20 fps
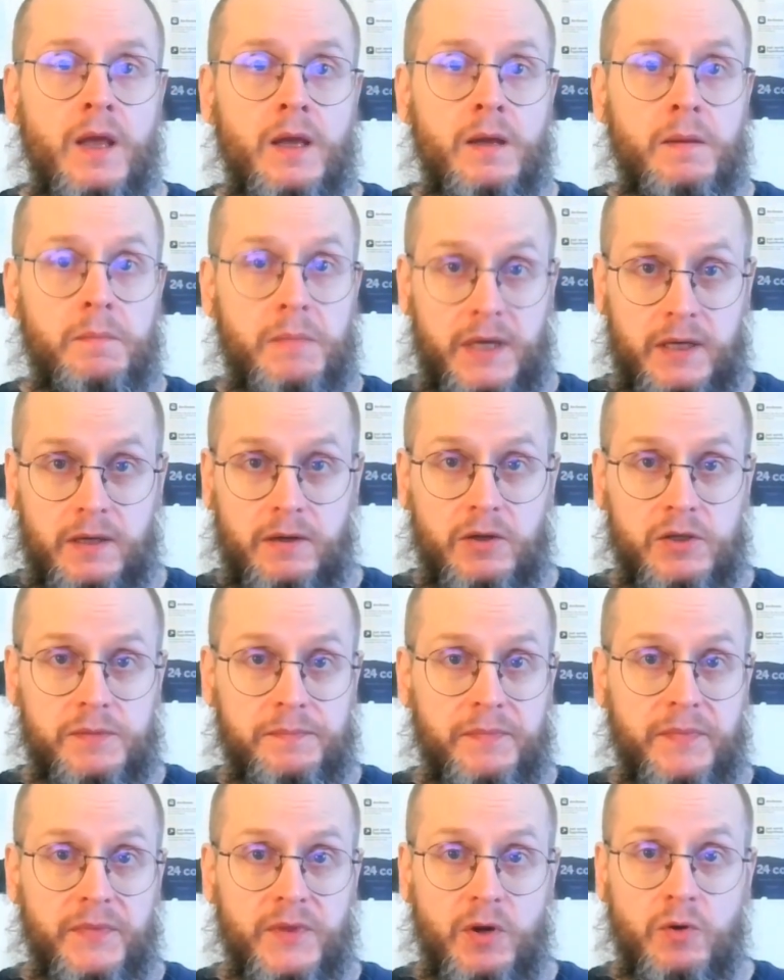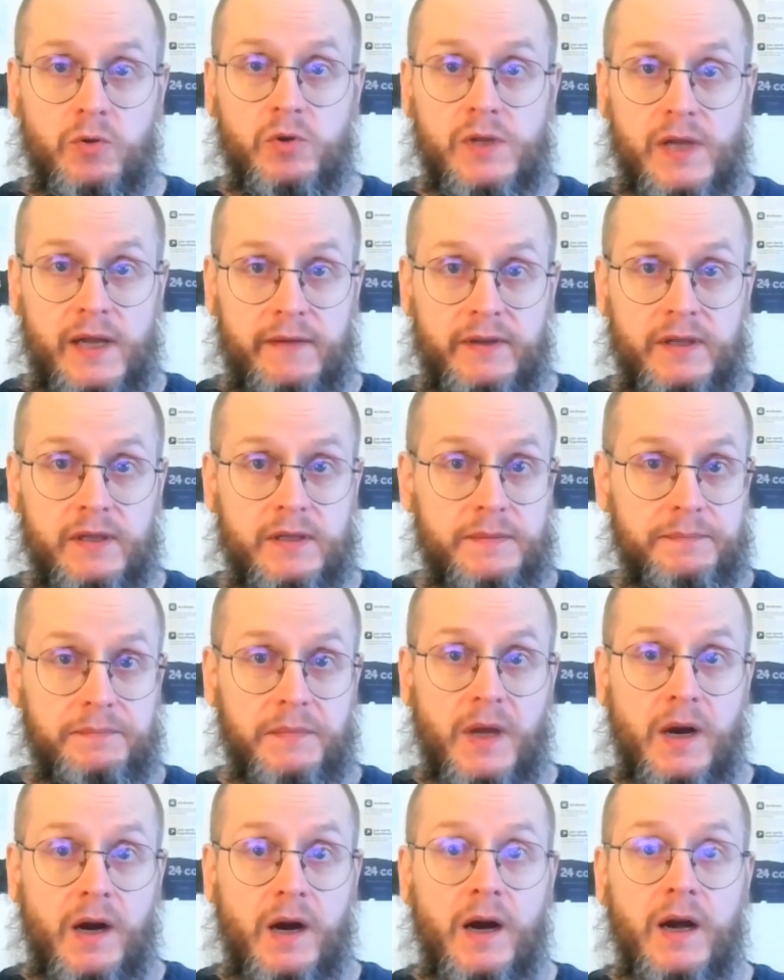because those levels
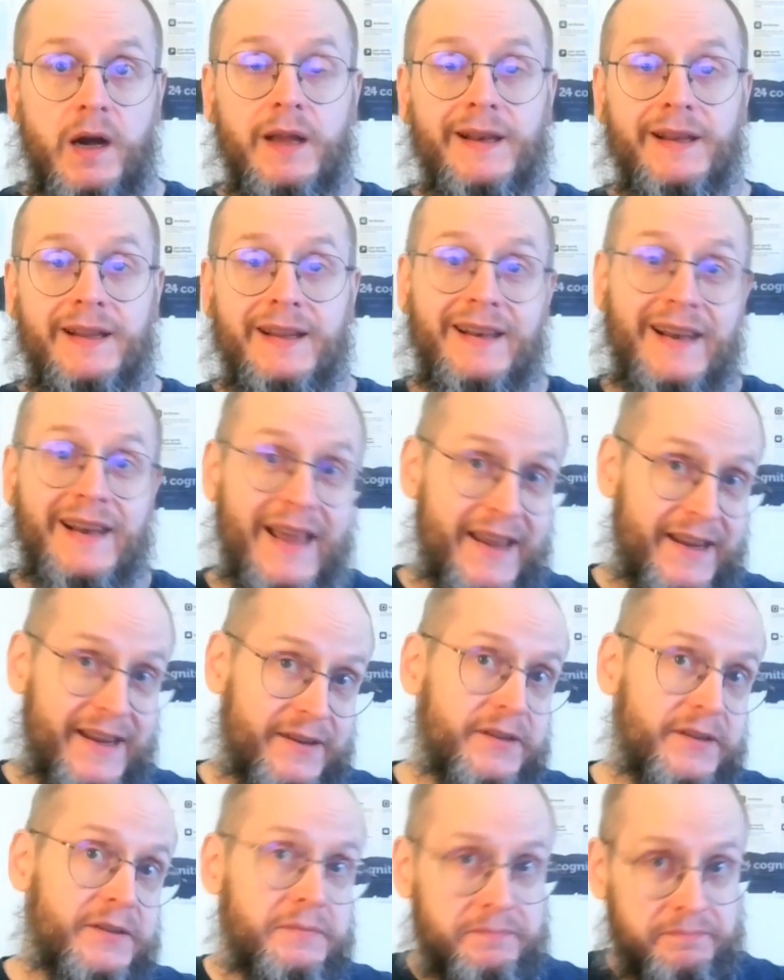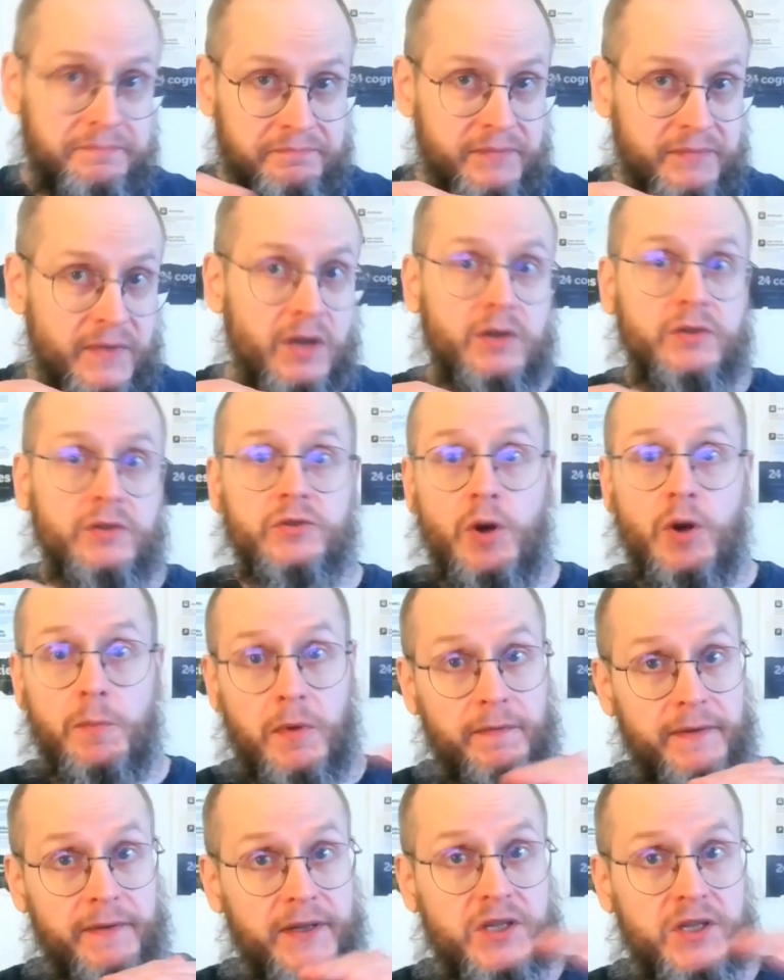are layered on top
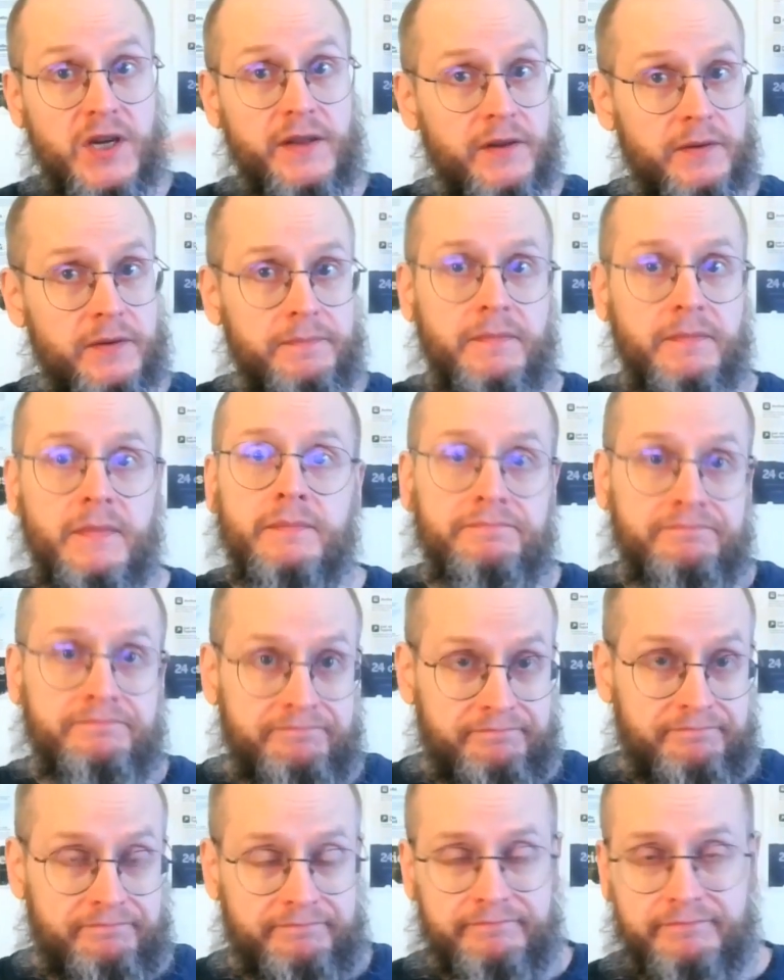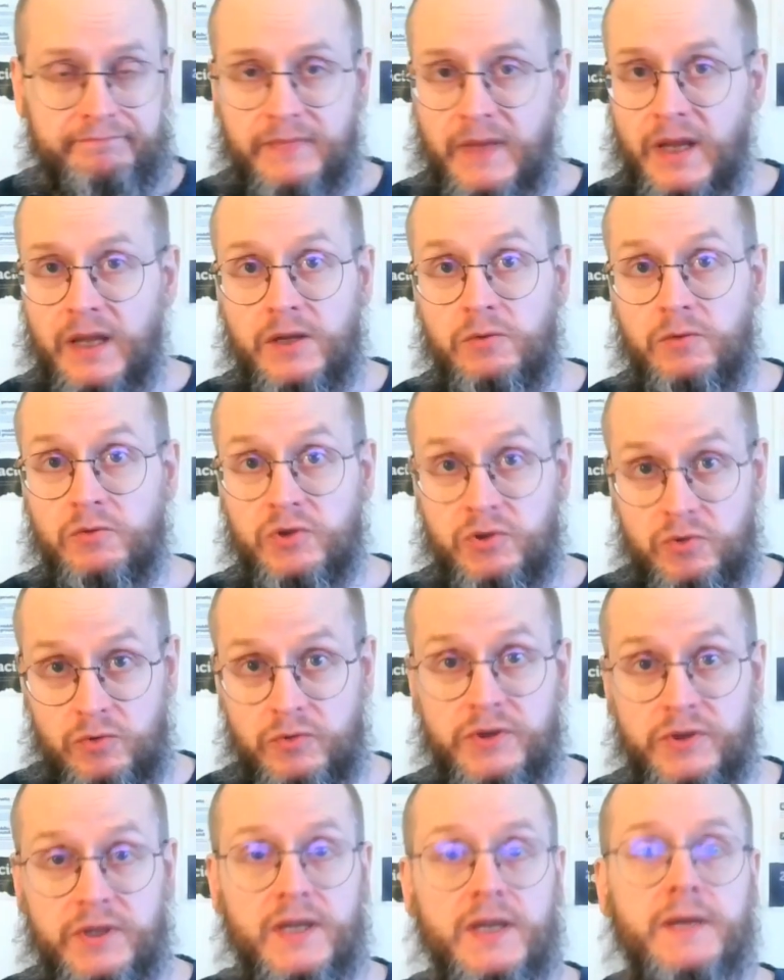of each other. You'll soon
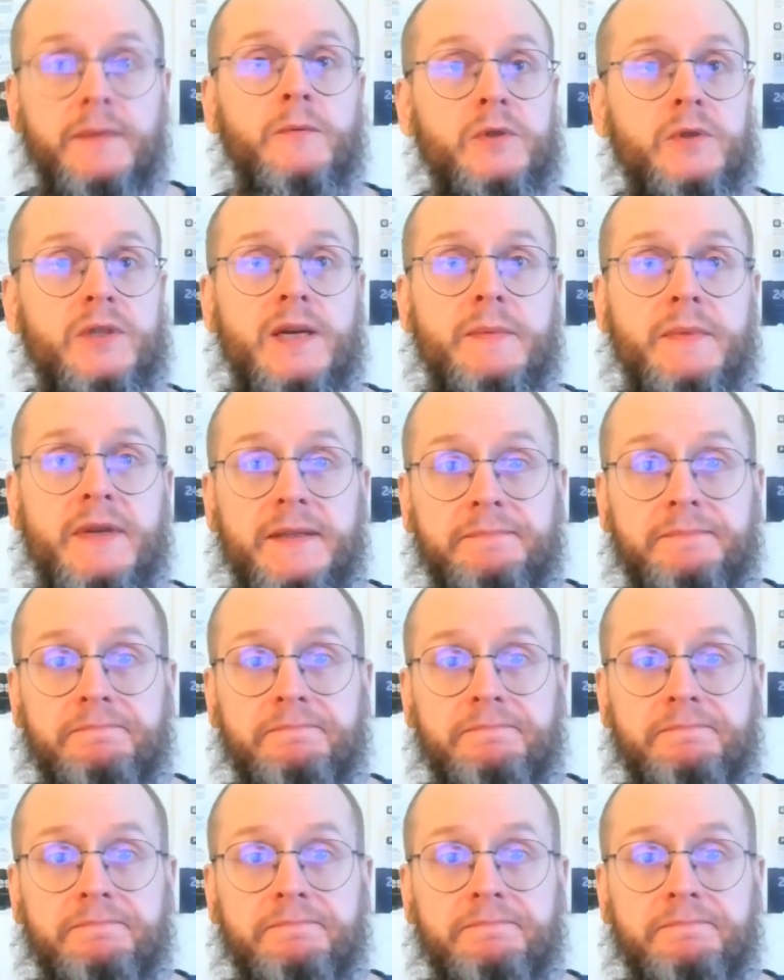see what I mean.